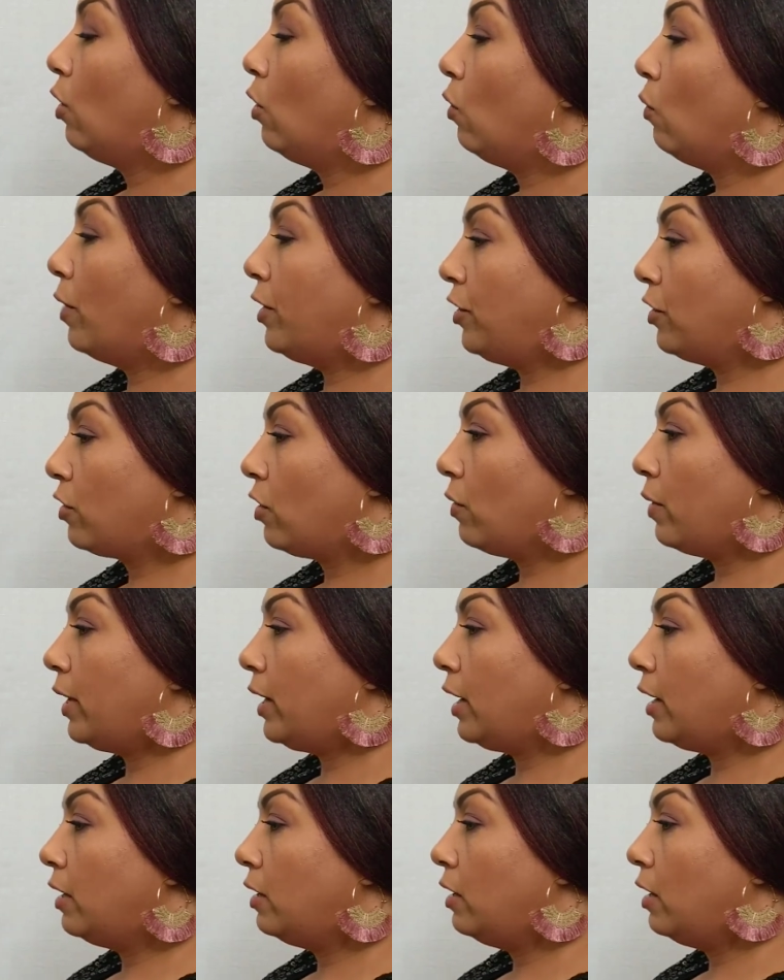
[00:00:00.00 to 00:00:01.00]
When you're
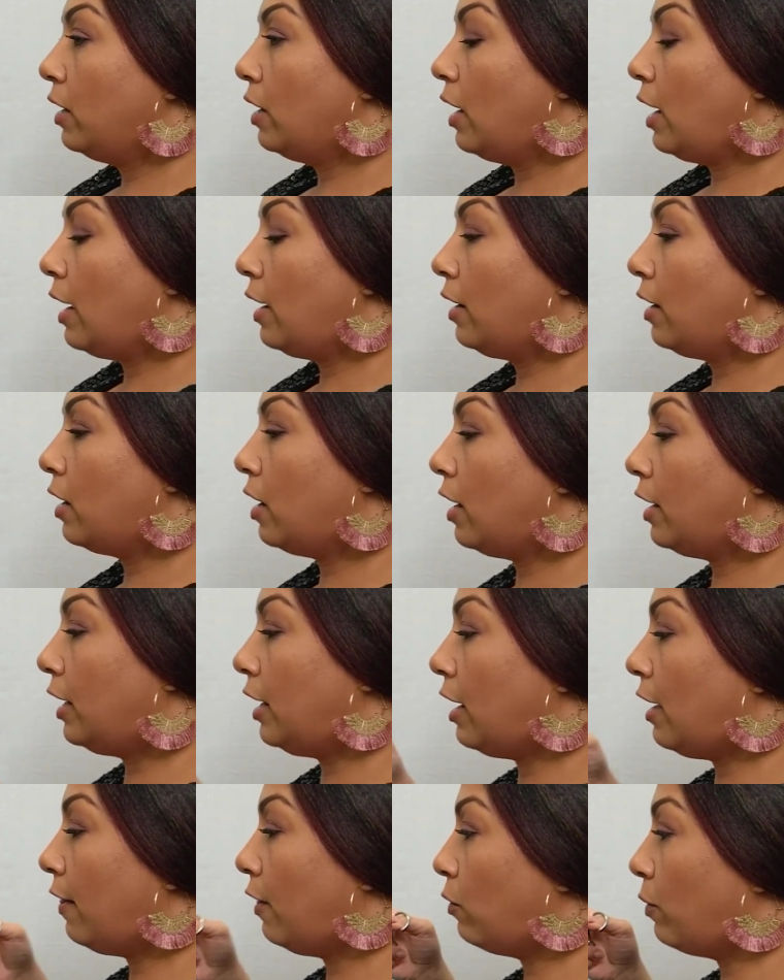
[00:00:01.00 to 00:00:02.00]
going in and
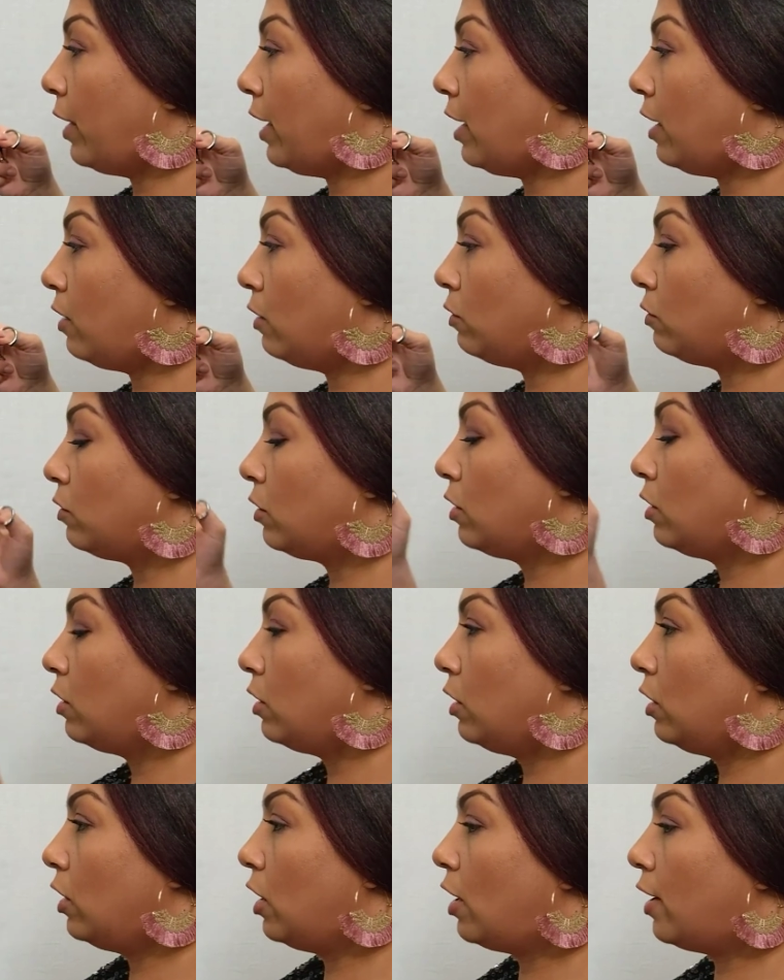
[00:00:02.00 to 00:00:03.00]
cutting on the way out,
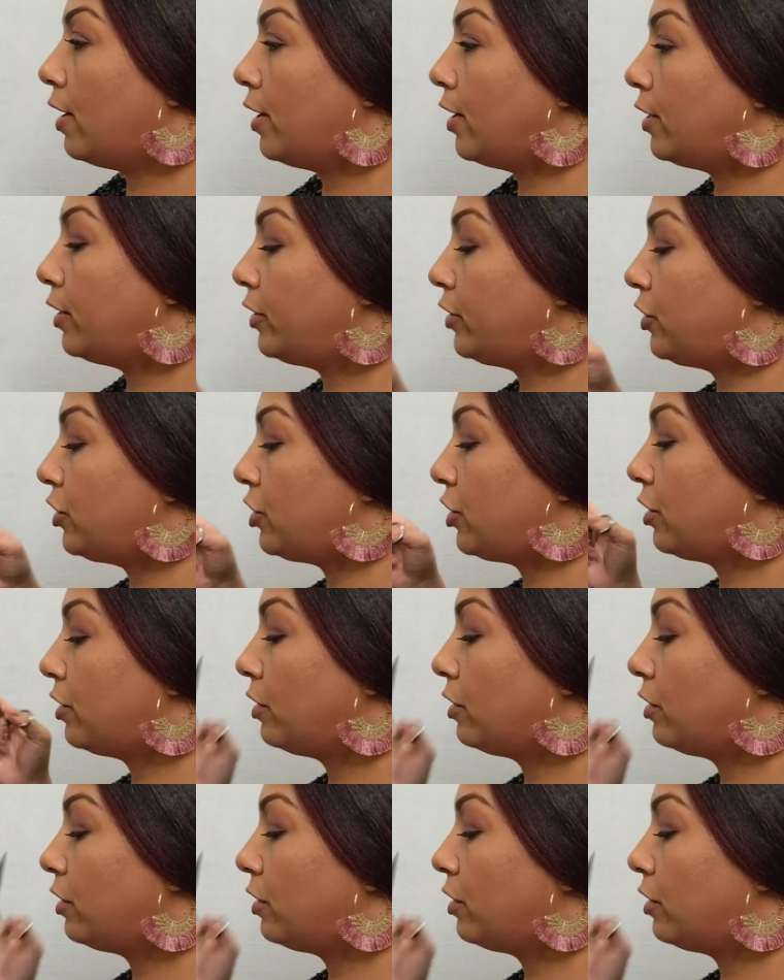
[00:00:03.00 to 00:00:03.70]
large